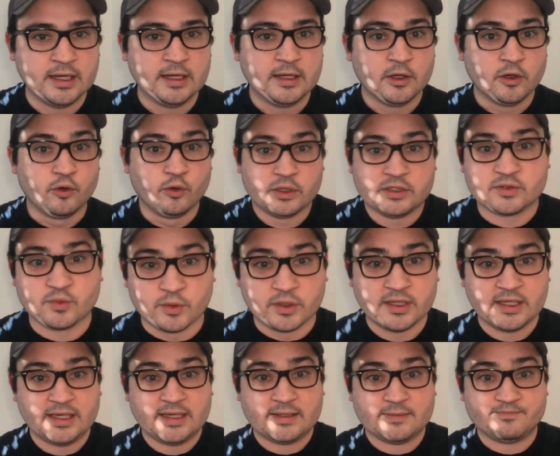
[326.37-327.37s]
who is
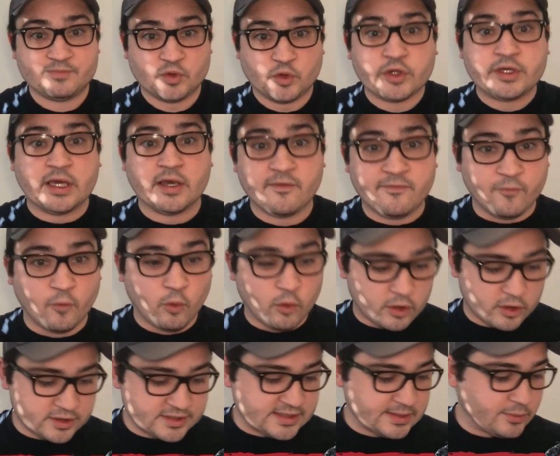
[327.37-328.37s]
really looking
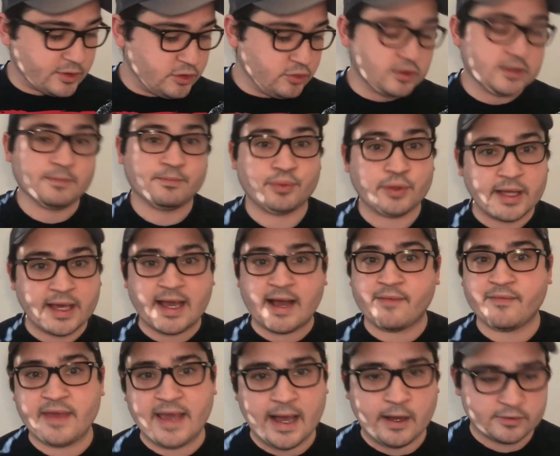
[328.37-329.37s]
for someone who can play on
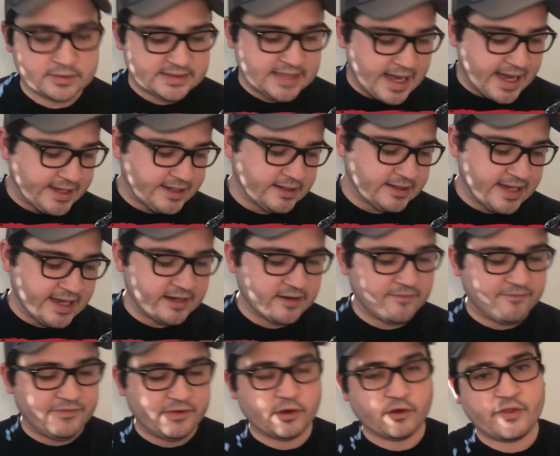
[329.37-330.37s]
the outside and kind of
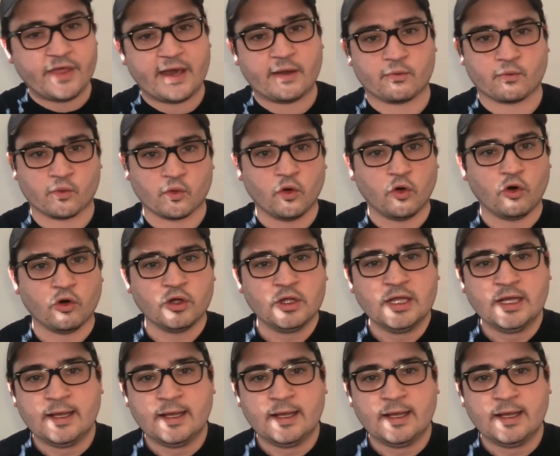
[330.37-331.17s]
fill that role